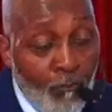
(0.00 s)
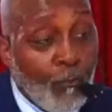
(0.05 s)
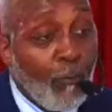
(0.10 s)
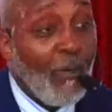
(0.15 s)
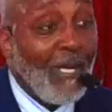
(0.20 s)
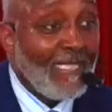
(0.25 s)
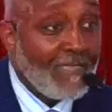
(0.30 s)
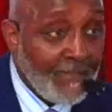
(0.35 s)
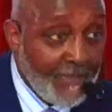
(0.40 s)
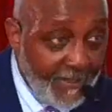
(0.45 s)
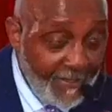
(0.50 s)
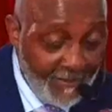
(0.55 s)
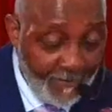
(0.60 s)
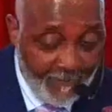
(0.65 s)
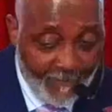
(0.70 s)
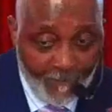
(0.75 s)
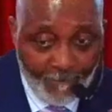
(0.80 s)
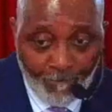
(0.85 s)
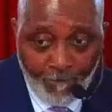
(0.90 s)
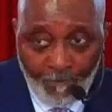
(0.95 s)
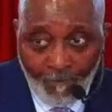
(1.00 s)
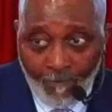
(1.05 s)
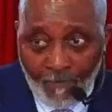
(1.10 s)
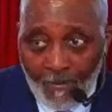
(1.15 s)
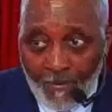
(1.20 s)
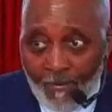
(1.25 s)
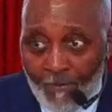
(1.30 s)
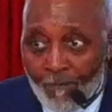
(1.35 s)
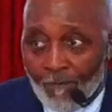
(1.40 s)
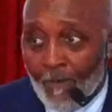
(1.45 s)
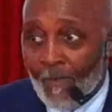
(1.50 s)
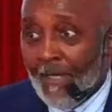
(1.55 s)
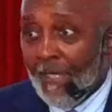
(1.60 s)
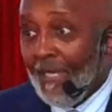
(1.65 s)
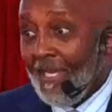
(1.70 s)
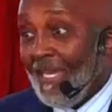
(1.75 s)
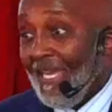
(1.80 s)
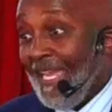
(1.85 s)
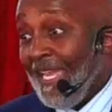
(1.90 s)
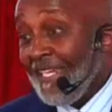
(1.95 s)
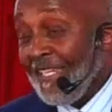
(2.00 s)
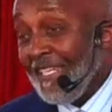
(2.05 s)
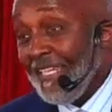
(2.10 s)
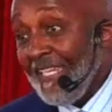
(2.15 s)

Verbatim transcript: present. Wow. An